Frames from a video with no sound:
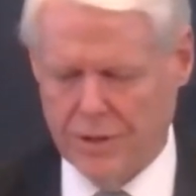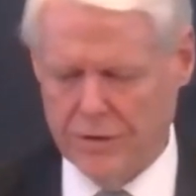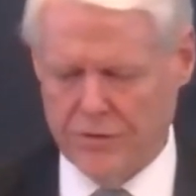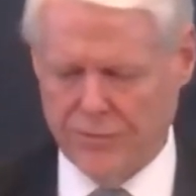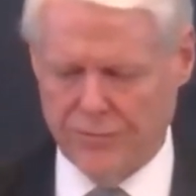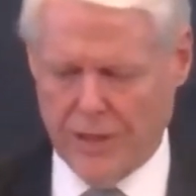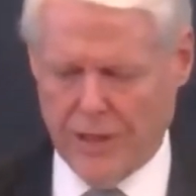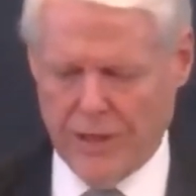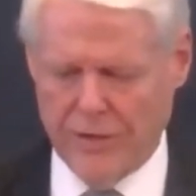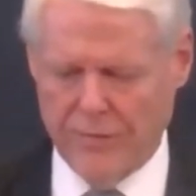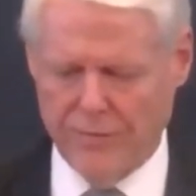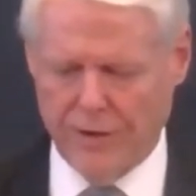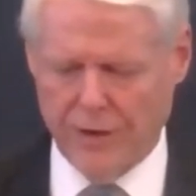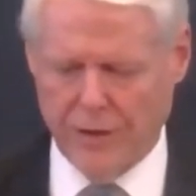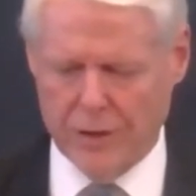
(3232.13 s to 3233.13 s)
in
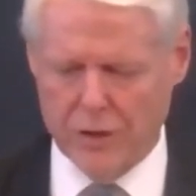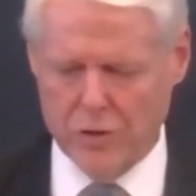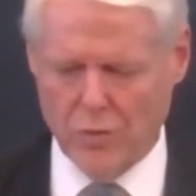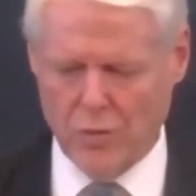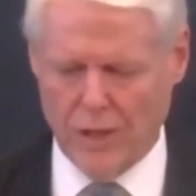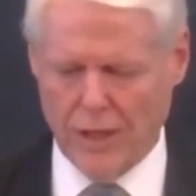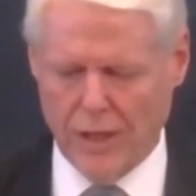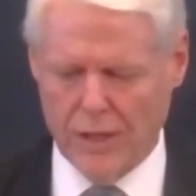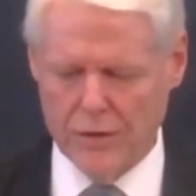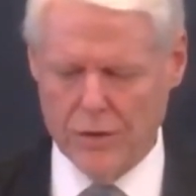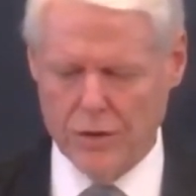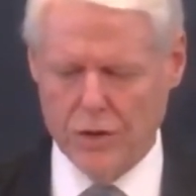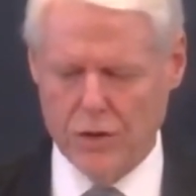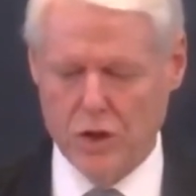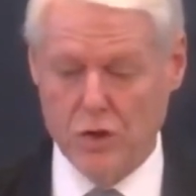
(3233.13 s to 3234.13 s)
various ways
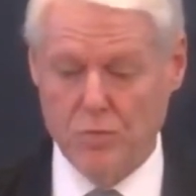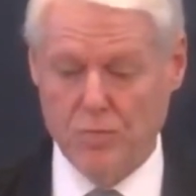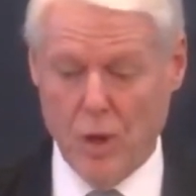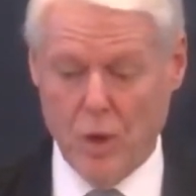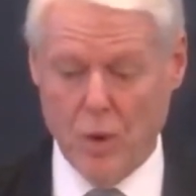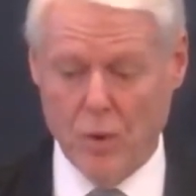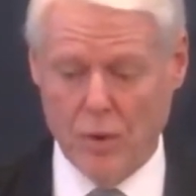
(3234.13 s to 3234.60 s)
spoke